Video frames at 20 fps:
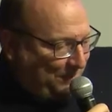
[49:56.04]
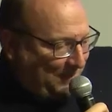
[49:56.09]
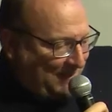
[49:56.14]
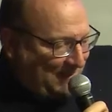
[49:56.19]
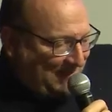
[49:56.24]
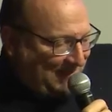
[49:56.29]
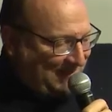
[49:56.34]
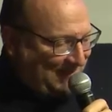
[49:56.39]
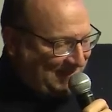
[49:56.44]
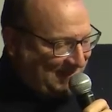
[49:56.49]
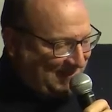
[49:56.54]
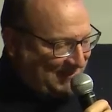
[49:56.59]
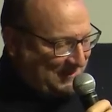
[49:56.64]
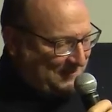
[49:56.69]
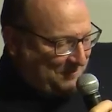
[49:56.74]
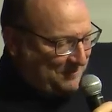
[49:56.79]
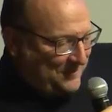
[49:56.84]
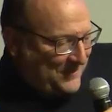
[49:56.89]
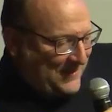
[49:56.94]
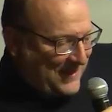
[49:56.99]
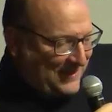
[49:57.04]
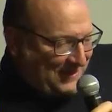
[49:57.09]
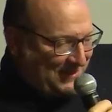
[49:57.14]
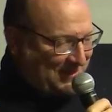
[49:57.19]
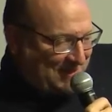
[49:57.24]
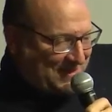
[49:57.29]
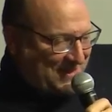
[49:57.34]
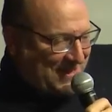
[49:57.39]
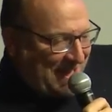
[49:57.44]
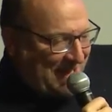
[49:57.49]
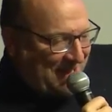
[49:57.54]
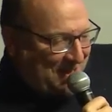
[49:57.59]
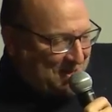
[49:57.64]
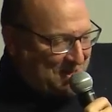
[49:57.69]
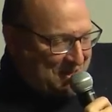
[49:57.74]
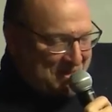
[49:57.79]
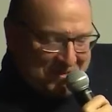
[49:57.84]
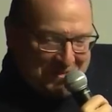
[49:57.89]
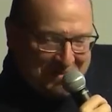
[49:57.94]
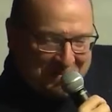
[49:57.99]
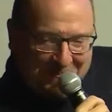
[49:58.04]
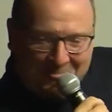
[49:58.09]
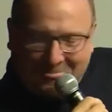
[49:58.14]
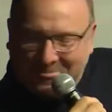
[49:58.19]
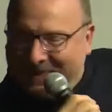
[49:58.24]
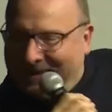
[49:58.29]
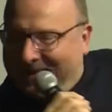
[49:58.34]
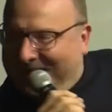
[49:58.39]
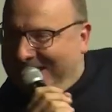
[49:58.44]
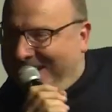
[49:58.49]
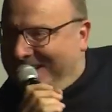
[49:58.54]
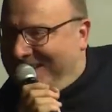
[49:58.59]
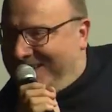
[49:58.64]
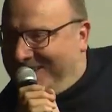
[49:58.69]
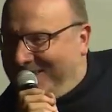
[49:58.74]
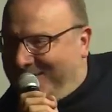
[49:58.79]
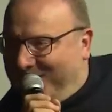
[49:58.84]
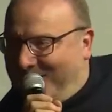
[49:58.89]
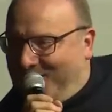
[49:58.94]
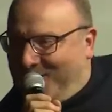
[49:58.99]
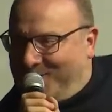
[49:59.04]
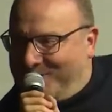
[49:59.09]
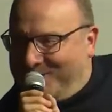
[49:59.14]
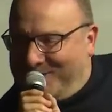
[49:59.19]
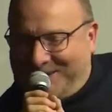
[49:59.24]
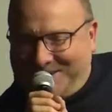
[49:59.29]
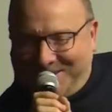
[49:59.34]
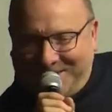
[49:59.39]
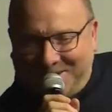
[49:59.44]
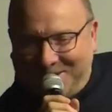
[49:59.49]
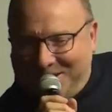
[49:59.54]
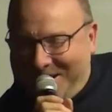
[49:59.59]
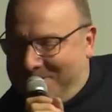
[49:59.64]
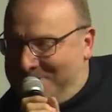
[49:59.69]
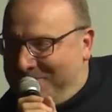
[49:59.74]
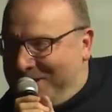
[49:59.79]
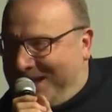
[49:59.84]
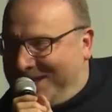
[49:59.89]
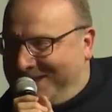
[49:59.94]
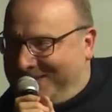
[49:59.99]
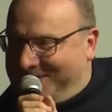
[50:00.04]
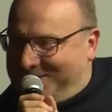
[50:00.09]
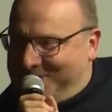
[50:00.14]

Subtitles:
in the cellar of the grandmother